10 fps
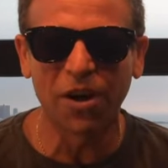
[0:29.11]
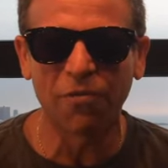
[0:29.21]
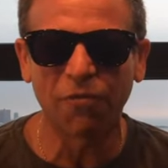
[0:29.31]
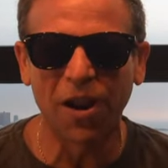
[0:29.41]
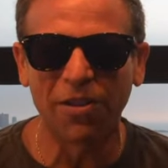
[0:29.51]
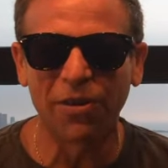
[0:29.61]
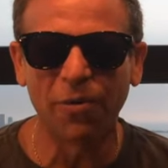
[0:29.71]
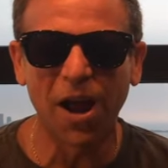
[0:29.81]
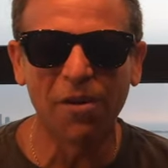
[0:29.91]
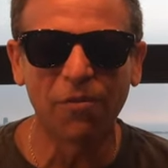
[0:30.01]
that are friendly
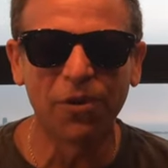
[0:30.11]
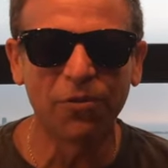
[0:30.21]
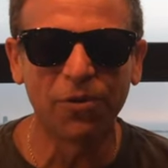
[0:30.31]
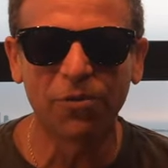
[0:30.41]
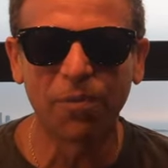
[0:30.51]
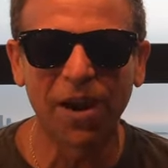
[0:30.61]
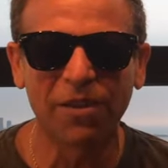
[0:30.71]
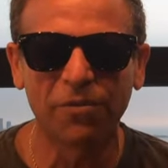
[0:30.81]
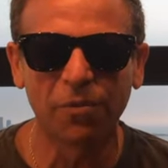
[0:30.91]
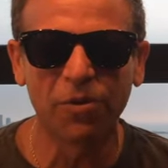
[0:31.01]
rivalries and respect,
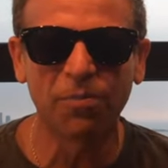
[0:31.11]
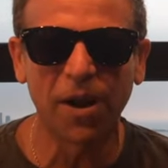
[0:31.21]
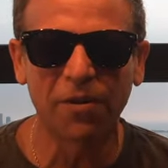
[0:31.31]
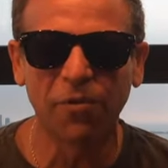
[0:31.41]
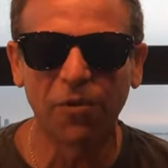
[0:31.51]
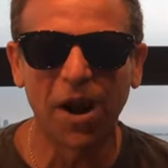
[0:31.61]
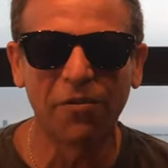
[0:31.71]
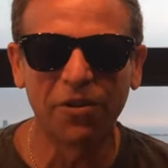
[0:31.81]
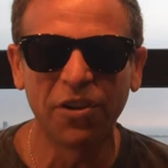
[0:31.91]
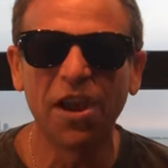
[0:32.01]
respectful
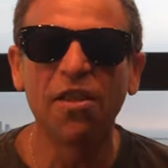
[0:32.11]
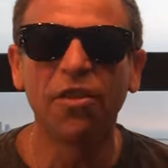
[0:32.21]
rivalries.